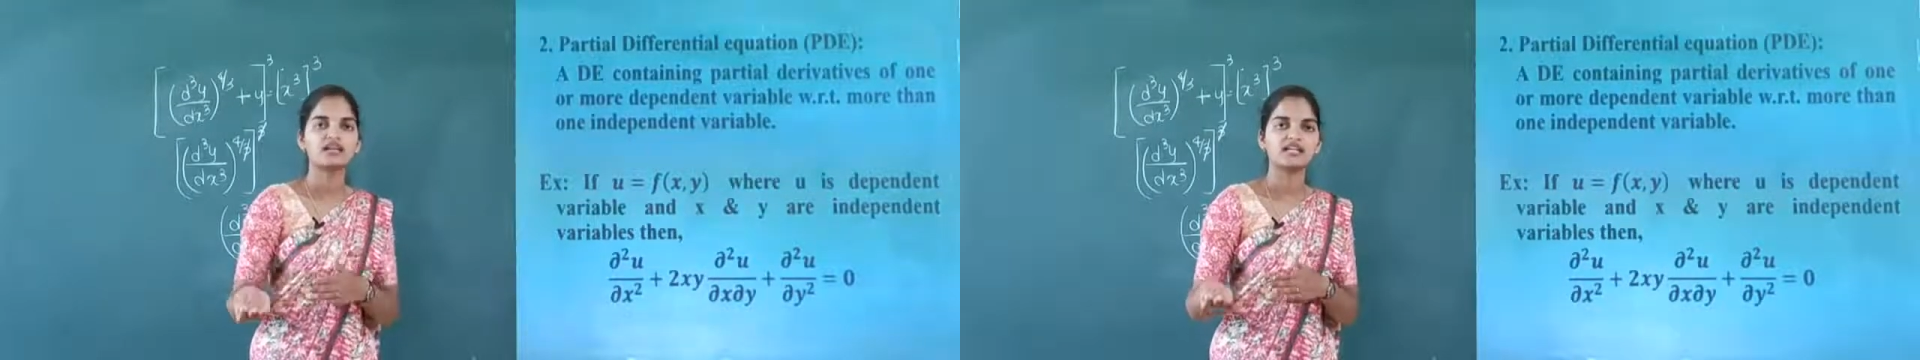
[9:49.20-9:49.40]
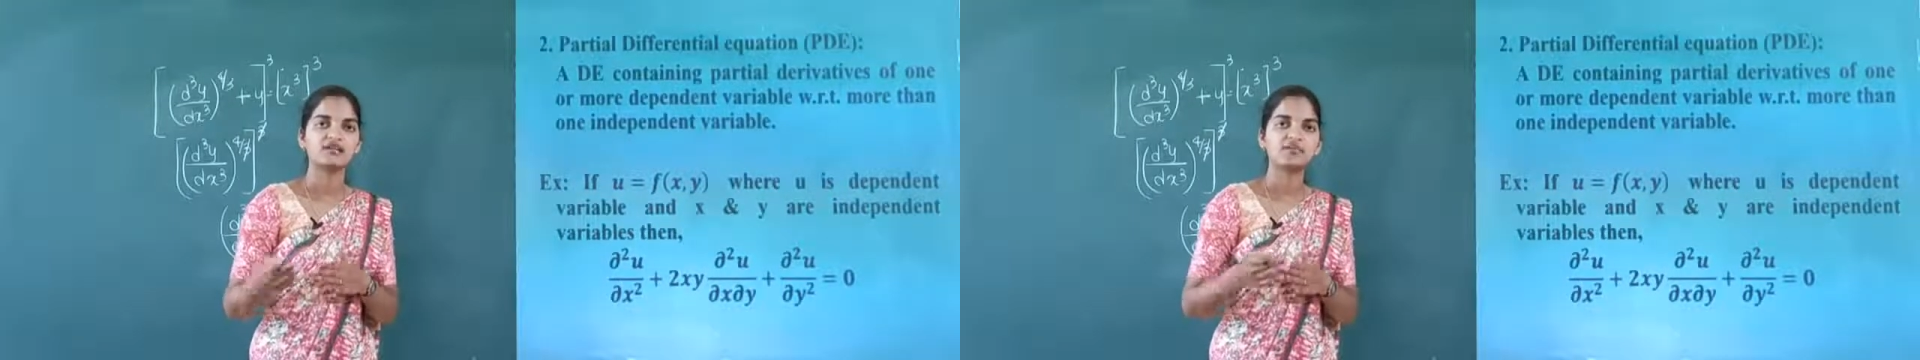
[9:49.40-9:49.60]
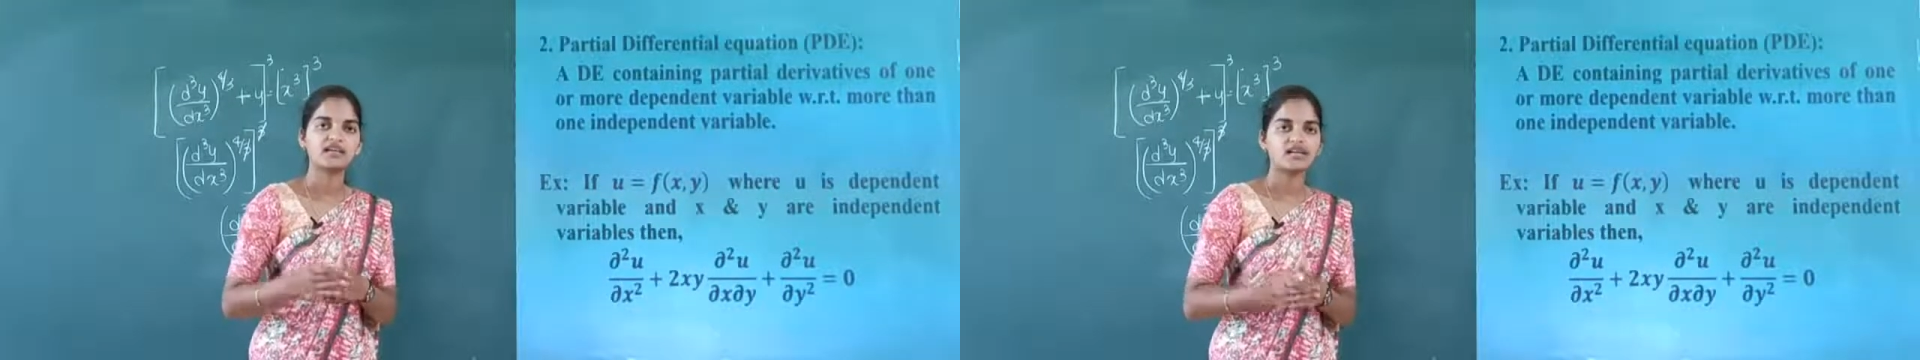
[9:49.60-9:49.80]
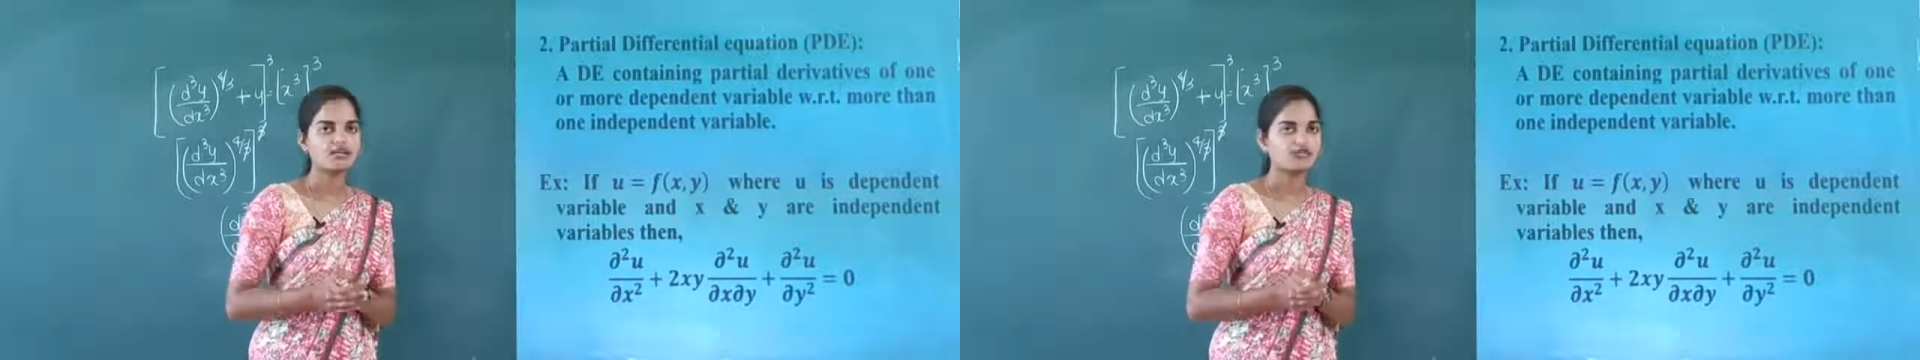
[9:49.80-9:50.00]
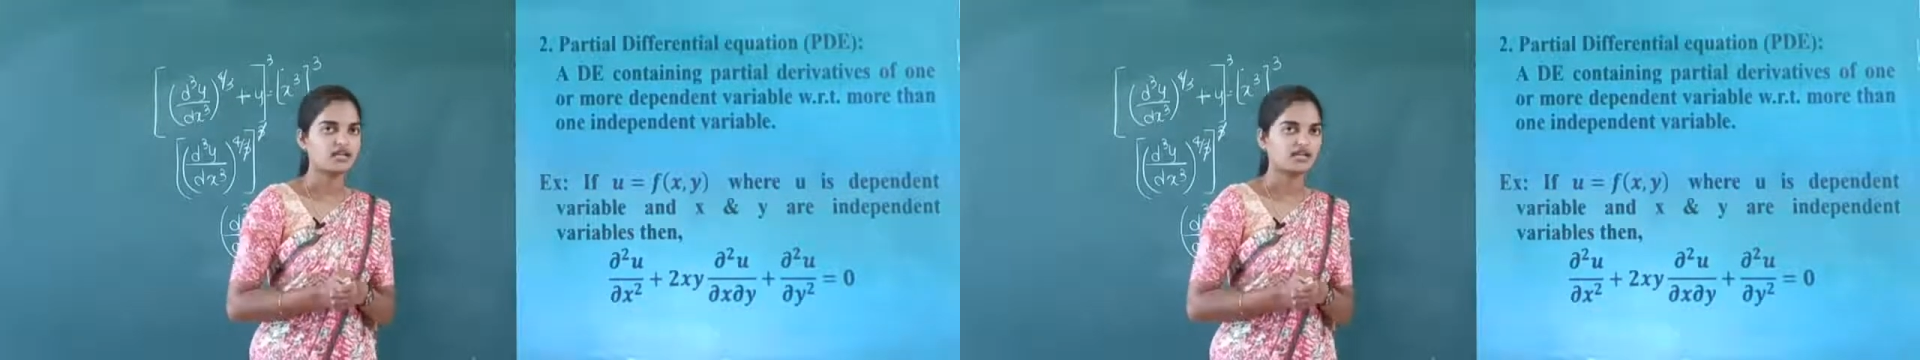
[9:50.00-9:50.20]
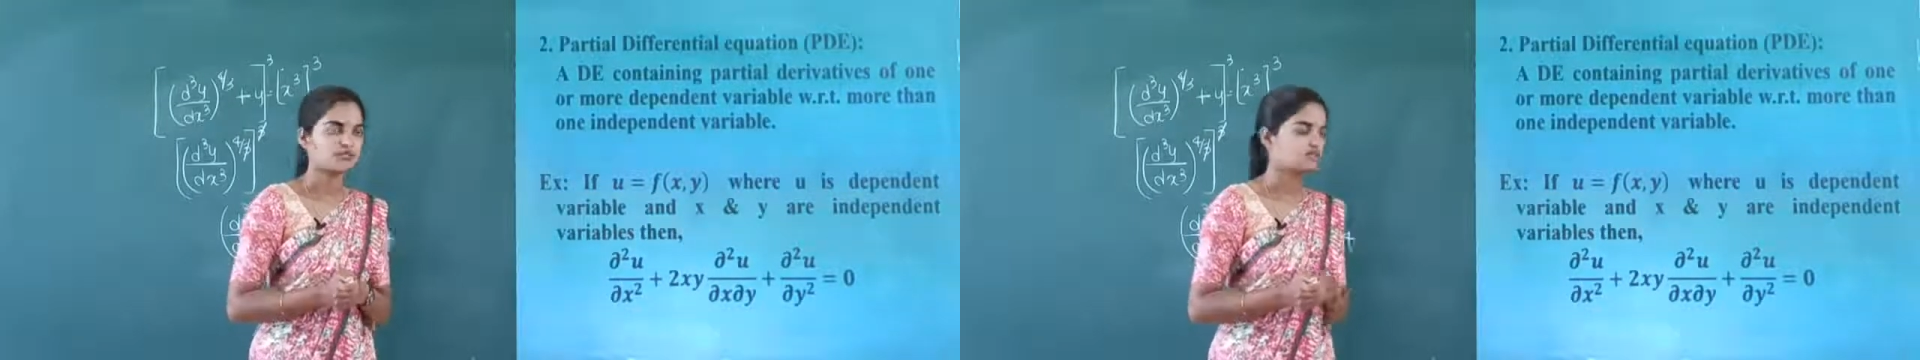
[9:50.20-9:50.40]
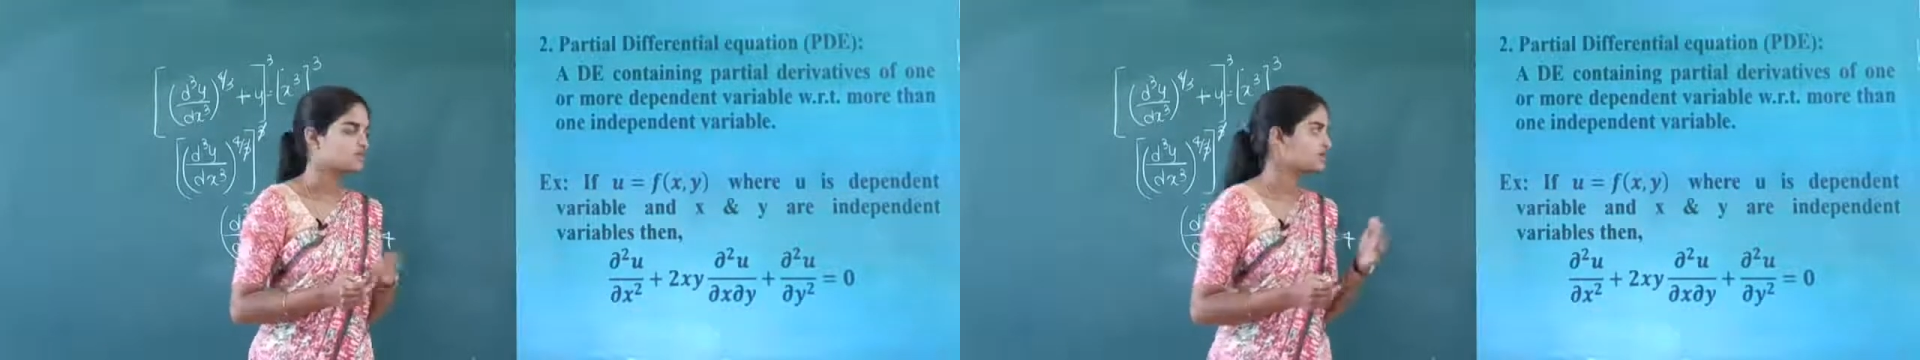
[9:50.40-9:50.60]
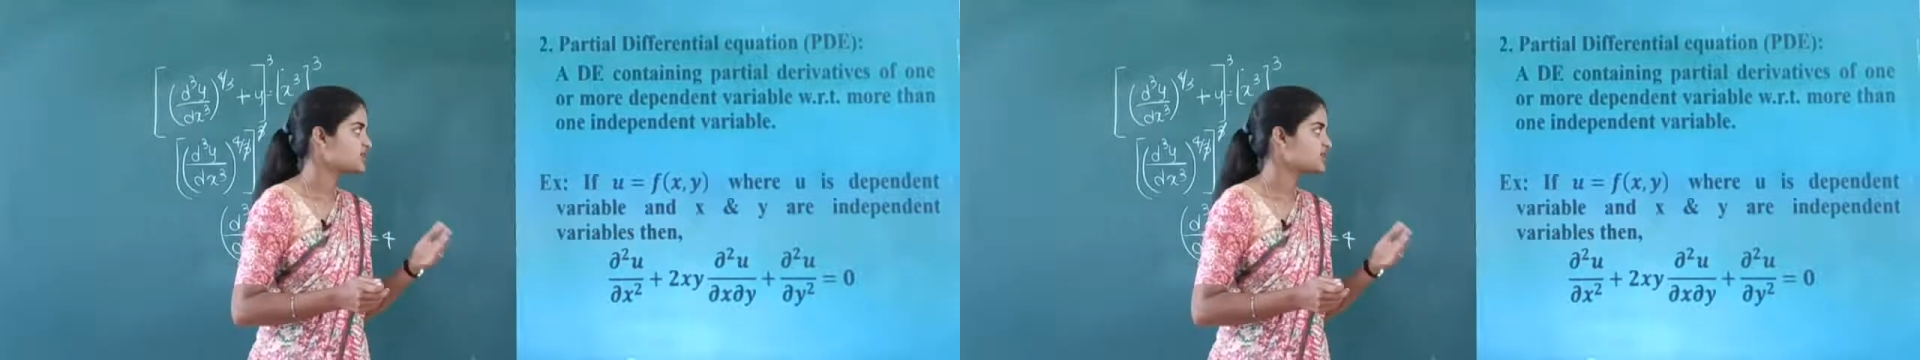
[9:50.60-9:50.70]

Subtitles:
independent variables.